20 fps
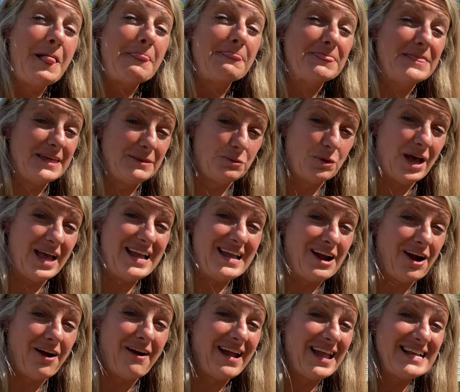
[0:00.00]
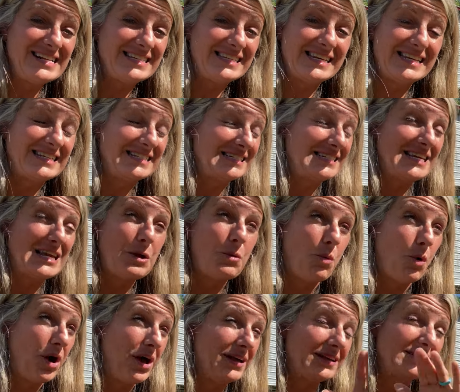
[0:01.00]
than our A T and T
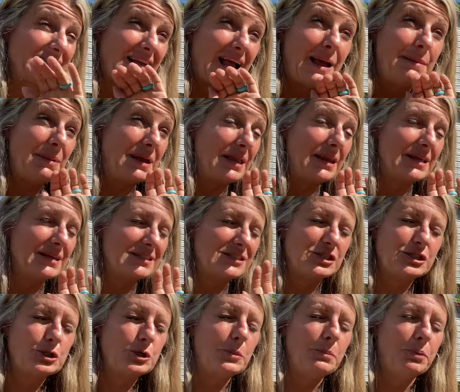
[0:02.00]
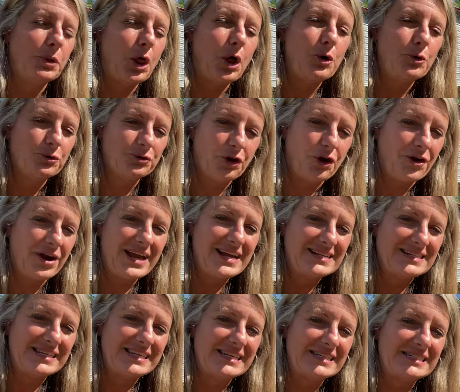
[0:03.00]
was. I mean, it still blows our A
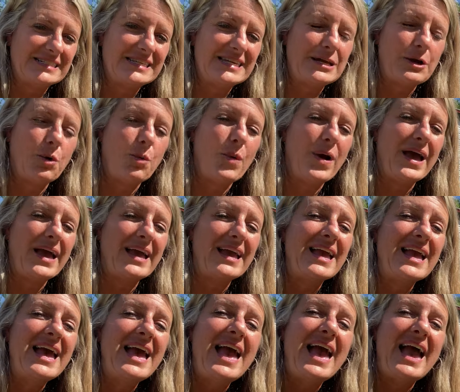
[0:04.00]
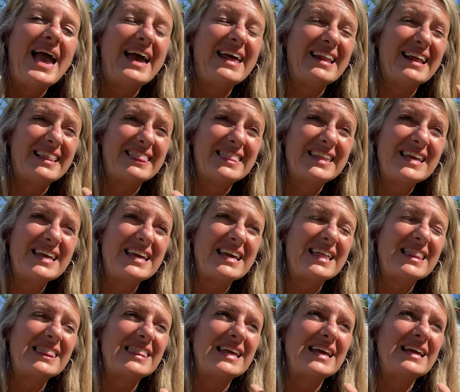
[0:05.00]
T and T away. And I think
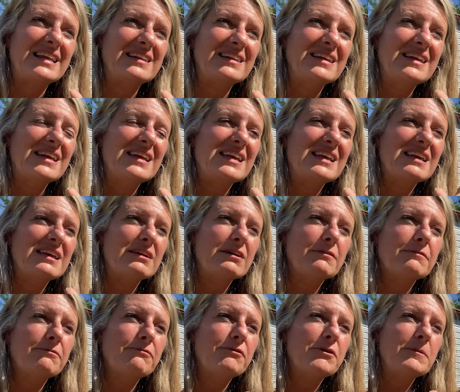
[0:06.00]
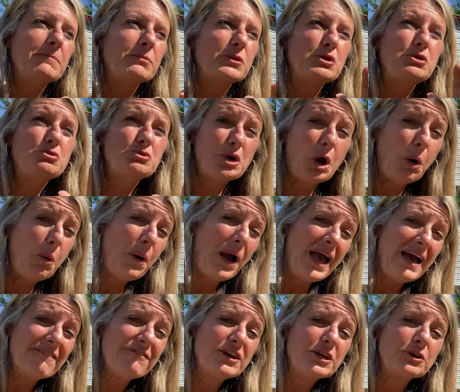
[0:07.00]
that if you don't
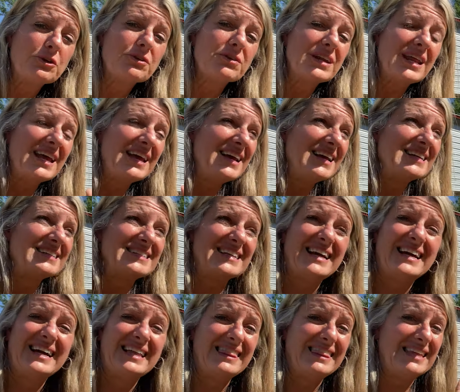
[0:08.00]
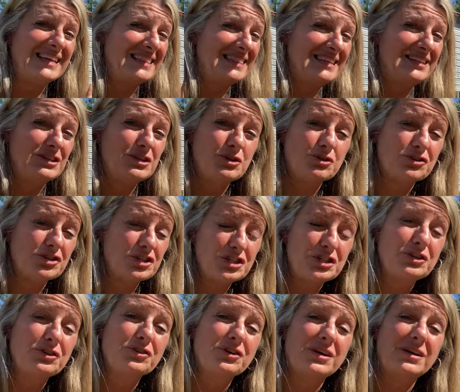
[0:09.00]
have internet, I think that you're
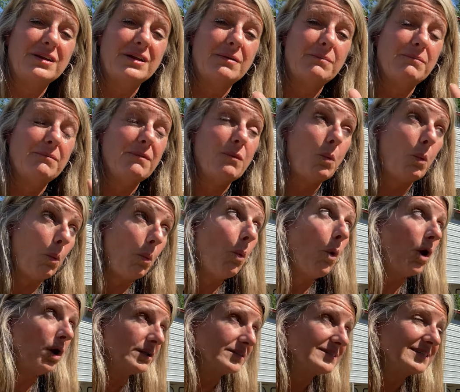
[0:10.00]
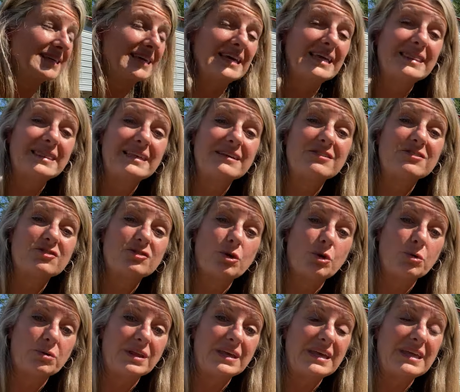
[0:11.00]
still gonna want to get this
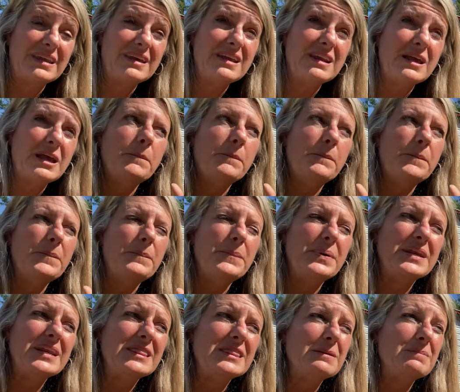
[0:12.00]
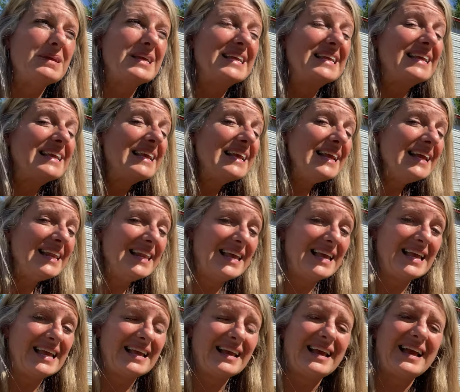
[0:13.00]
or get it. But in the
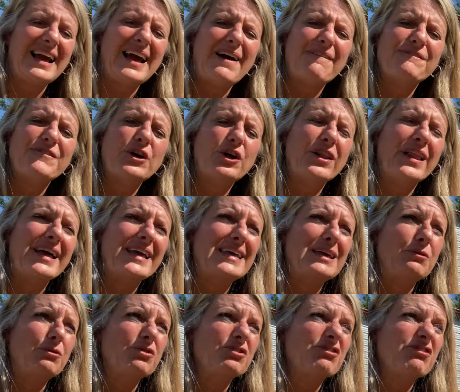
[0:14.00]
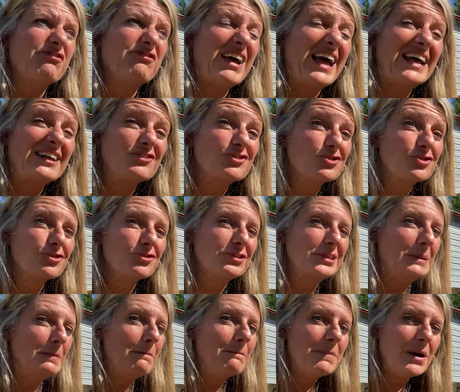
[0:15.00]
beginning, I felt like it was faster
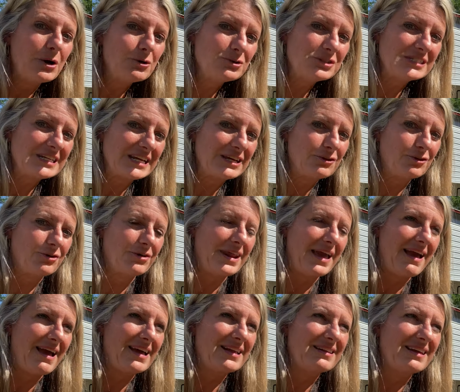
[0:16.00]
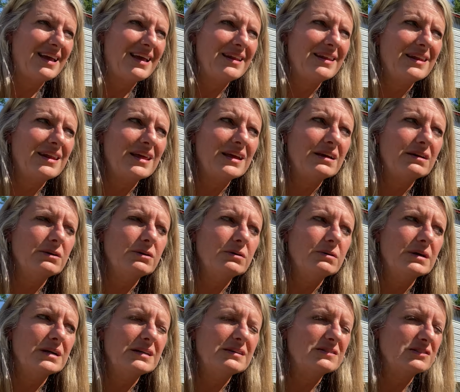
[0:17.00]
than most internet, and now
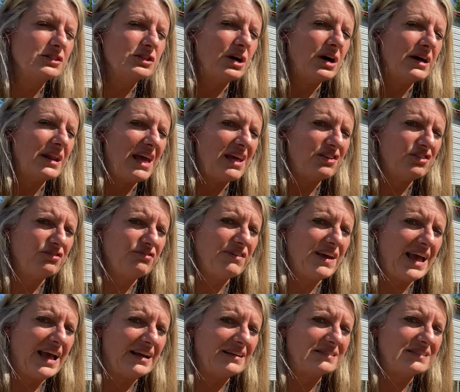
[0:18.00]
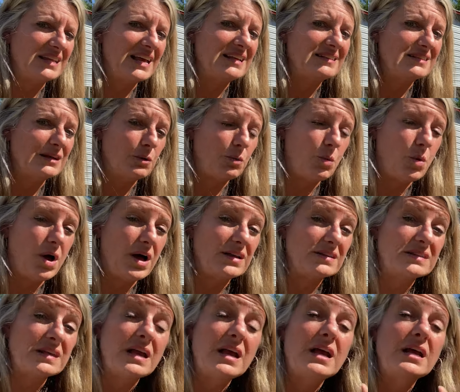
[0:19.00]
it's not as fast as it
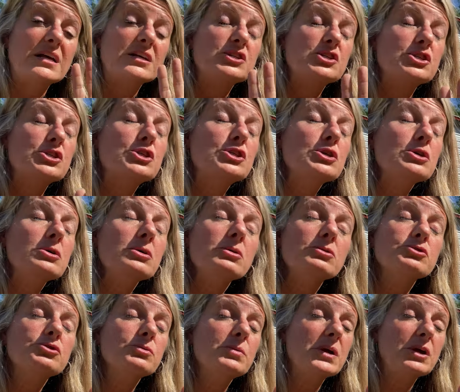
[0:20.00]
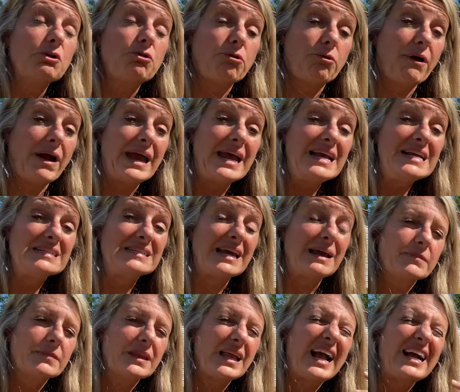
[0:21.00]
was. Still doing great.
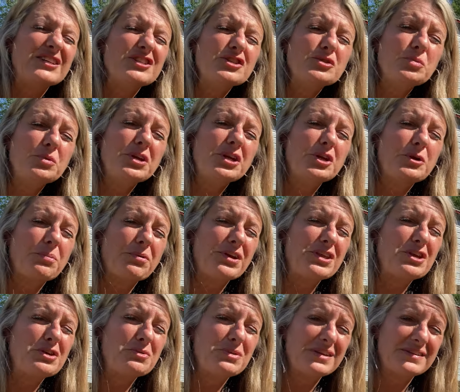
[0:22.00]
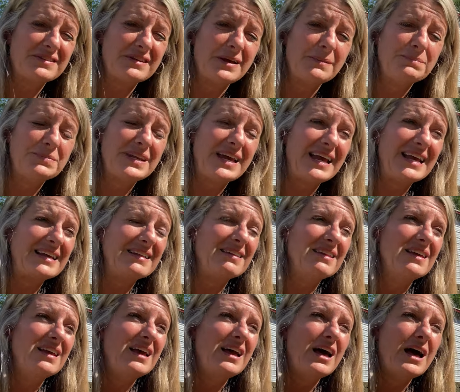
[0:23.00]
I just wanted to bring you this update
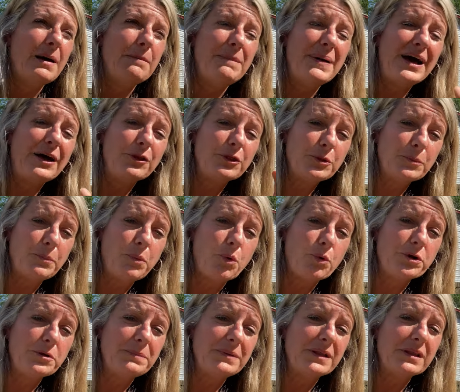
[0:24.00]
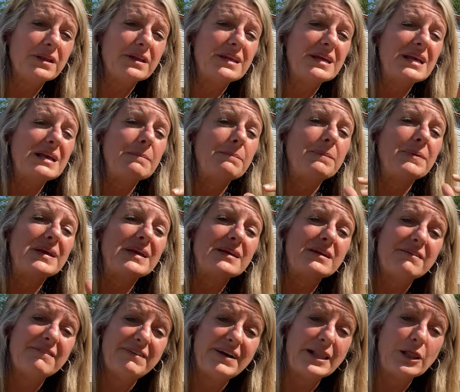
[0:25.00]
about the portability being
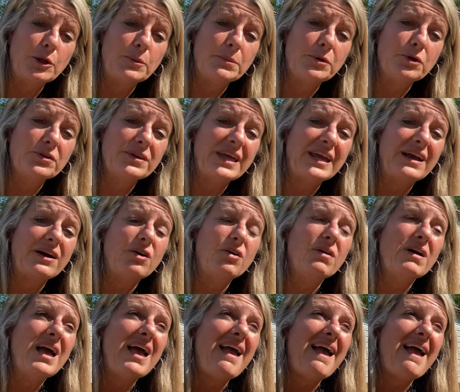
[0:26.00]
available now